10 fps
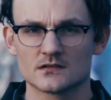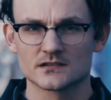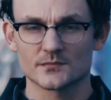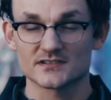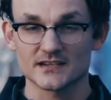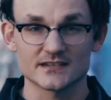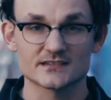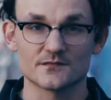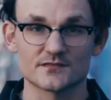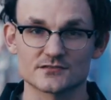So my second
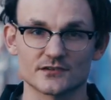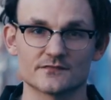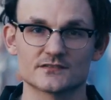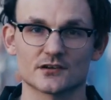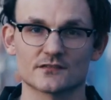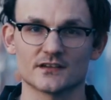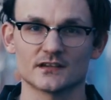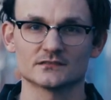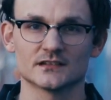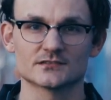tip for street
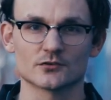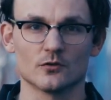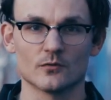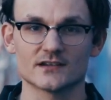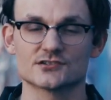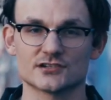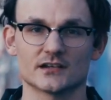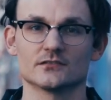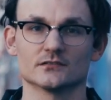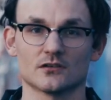photography is to always
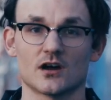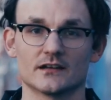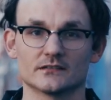check your light.